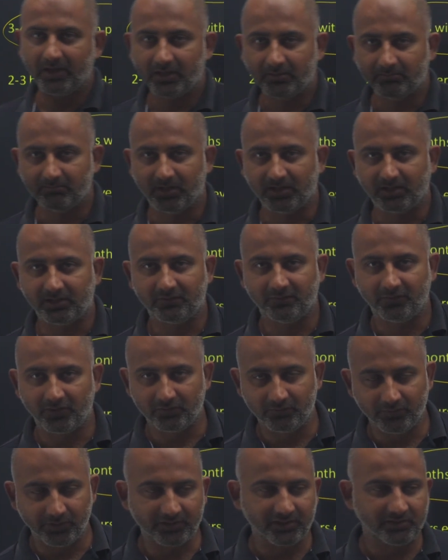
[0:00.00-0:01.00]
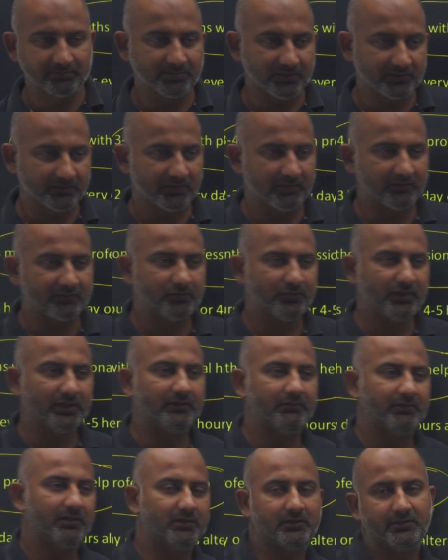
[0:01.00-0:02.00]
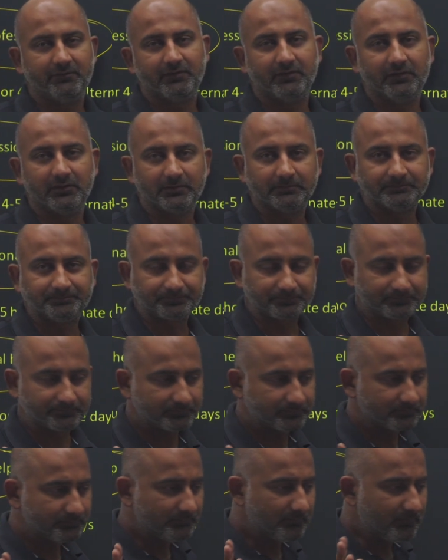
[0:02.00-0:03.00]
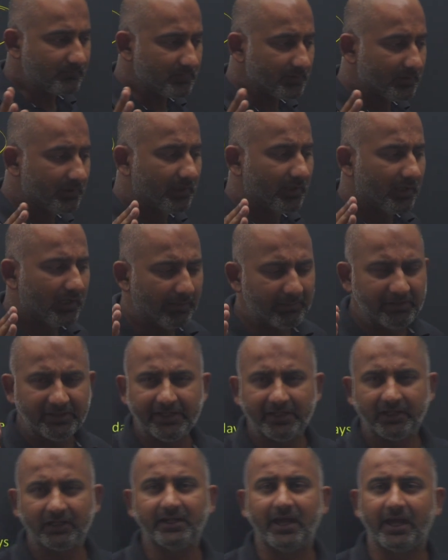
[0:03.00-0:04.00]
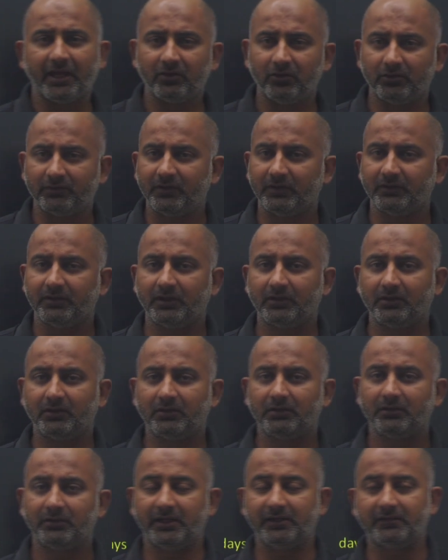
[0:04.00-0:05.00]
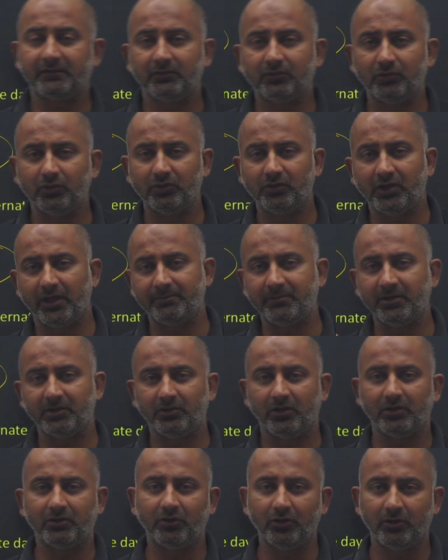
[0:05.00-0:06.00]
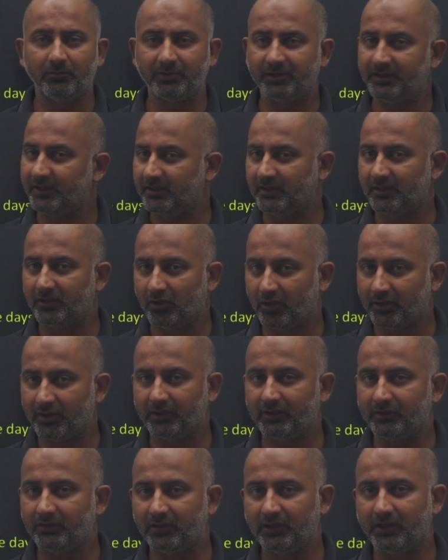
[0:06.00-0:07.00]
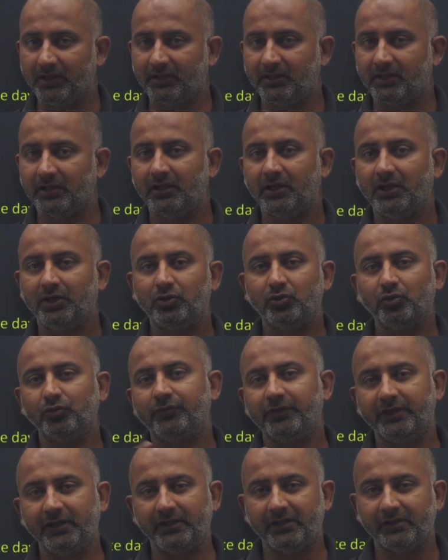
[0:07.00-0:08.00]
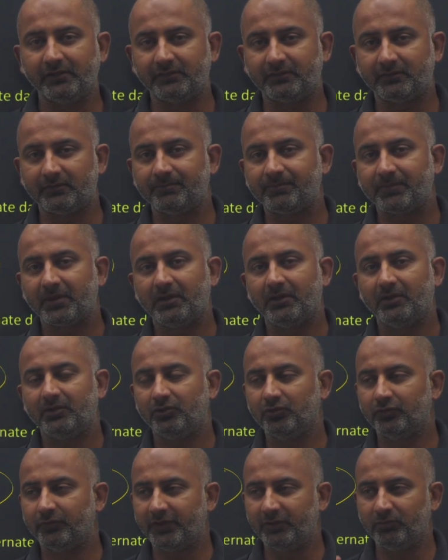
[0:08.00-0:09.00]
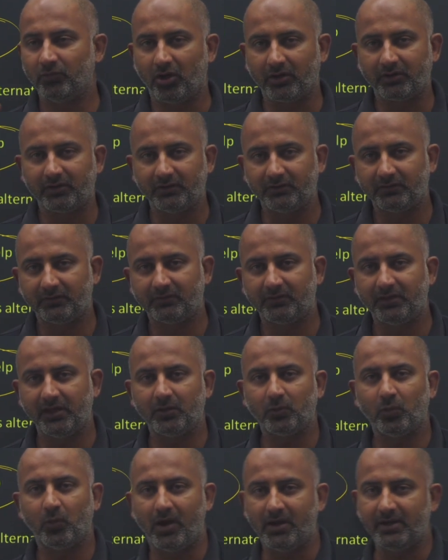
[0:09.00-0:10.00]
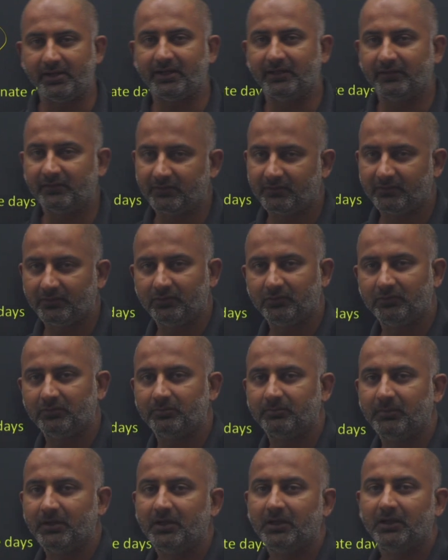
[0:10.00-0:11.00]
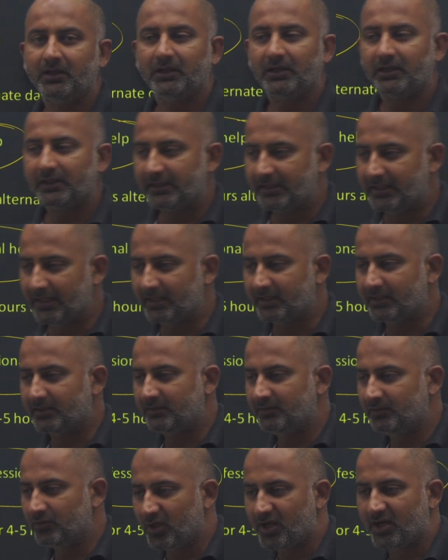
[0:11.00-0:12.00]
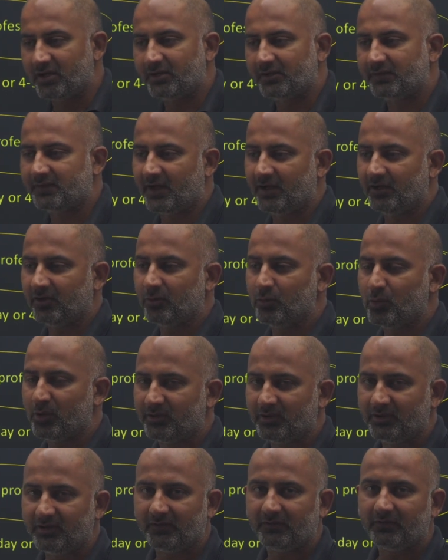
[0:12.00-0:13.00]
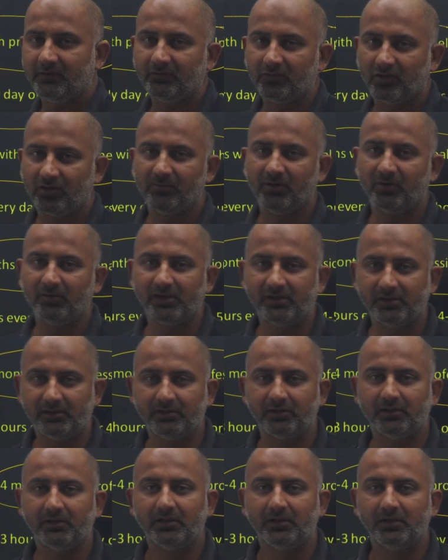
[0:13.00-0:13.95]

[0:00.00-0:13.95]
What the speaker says: but for a working person, it's really difficult. I mean, take a diagnostic test, go to mba.com, create a login, you'll get 2 free tests, 2 free mock tests. Take one test to get your understanding of what the test is all about, and